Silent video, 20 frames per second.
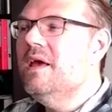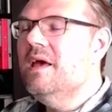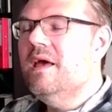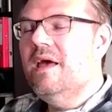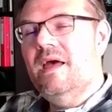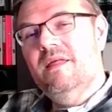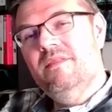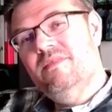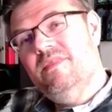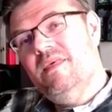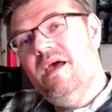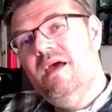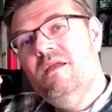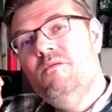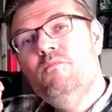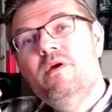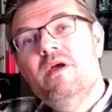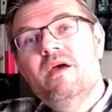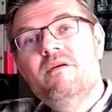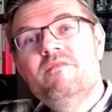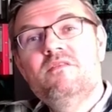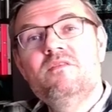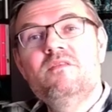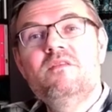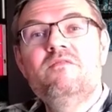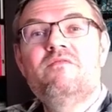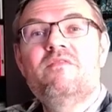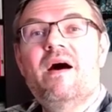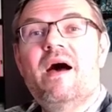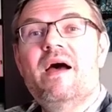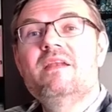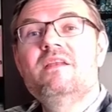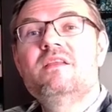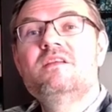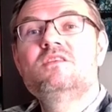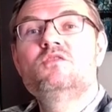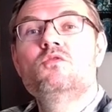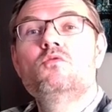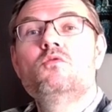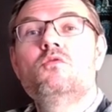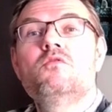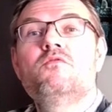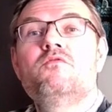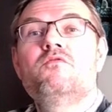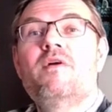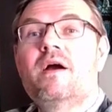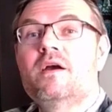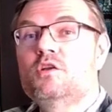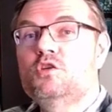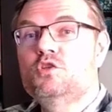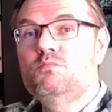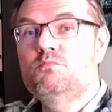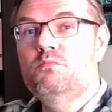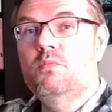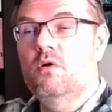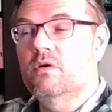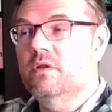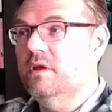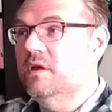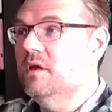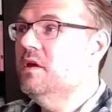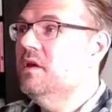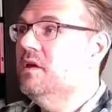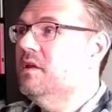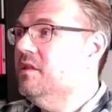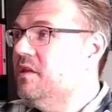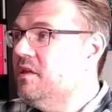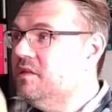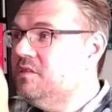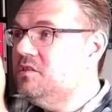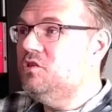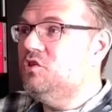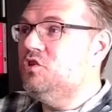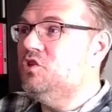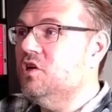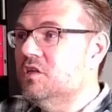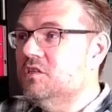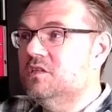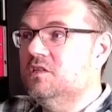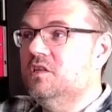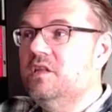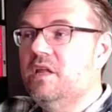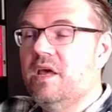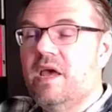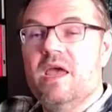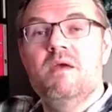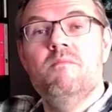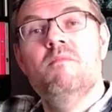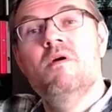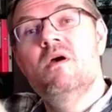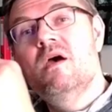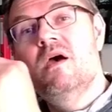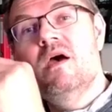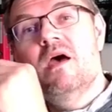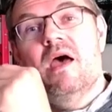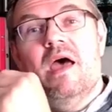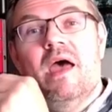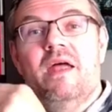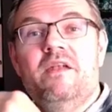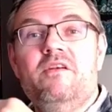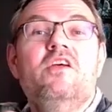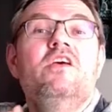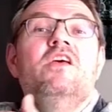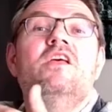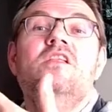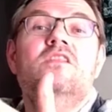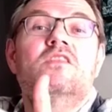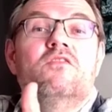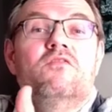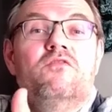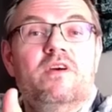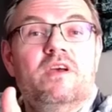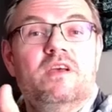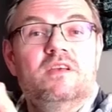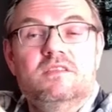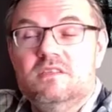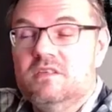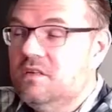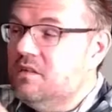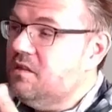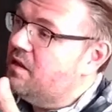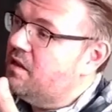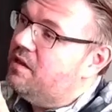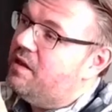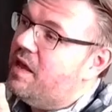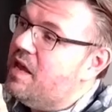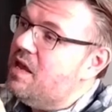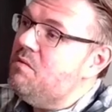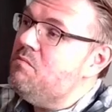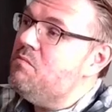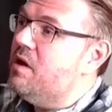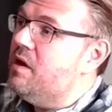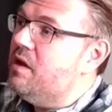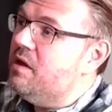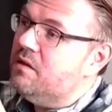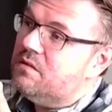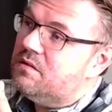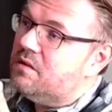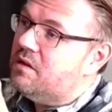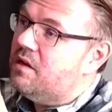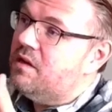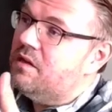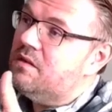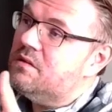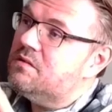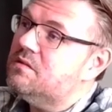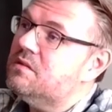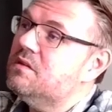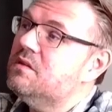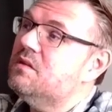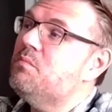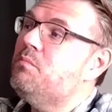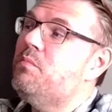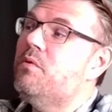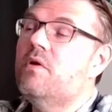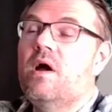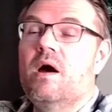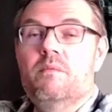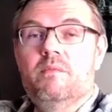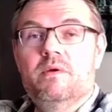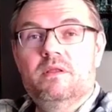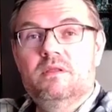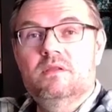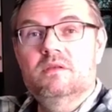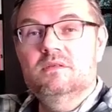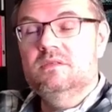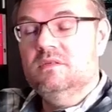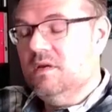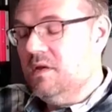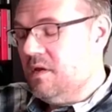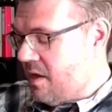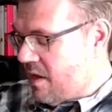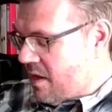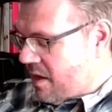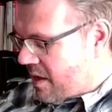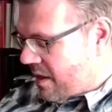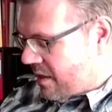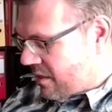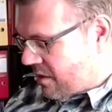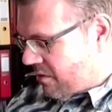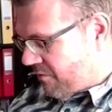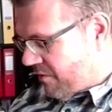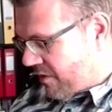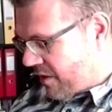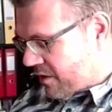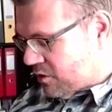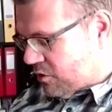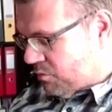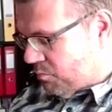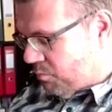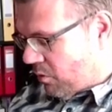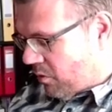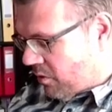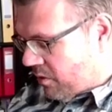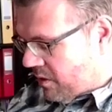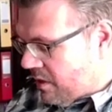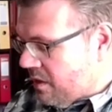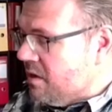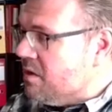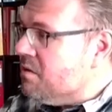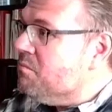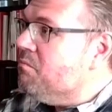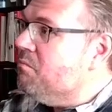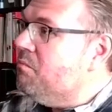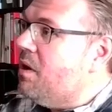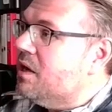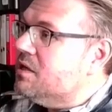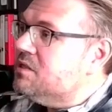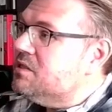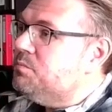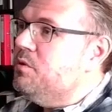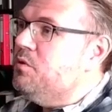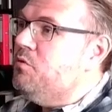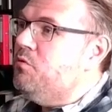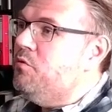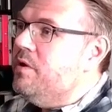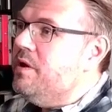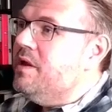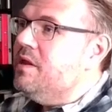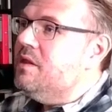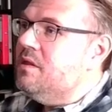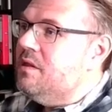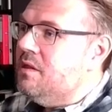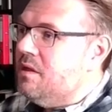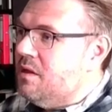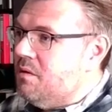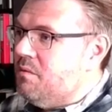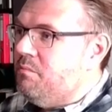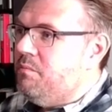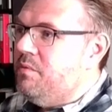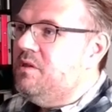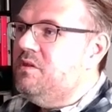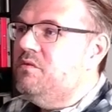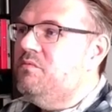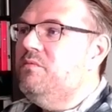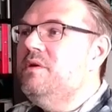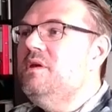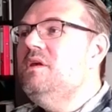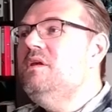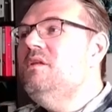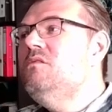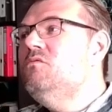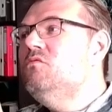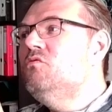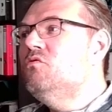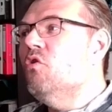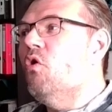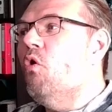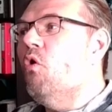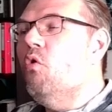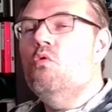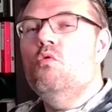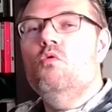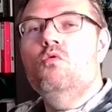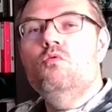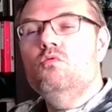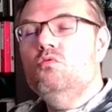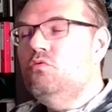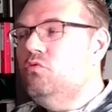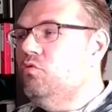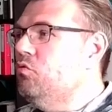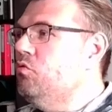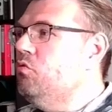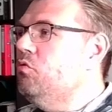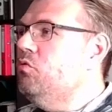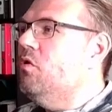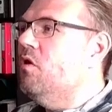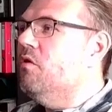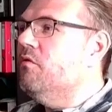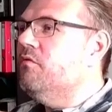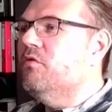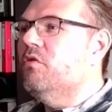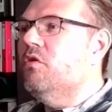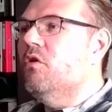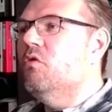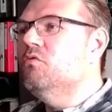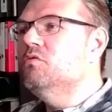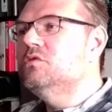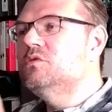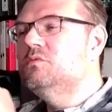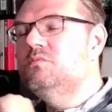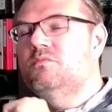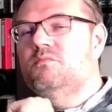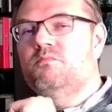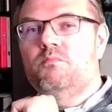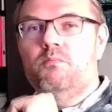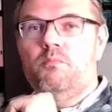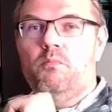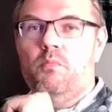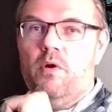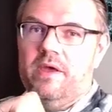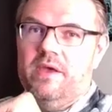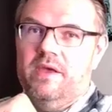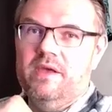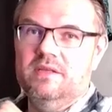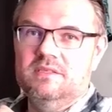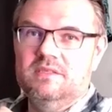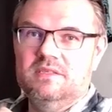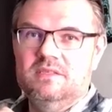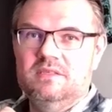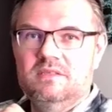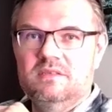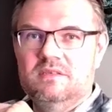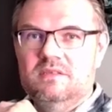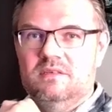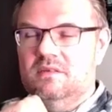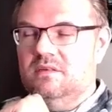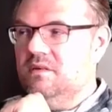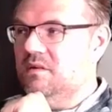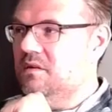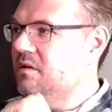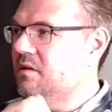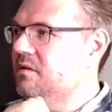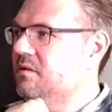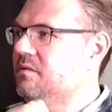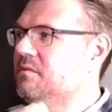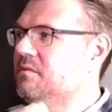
and then we have to define the so-called function body this is just the name and the interface, yeah, the name and, and, and the parameters. And the function body must be written between two, two of those brackets, yeah?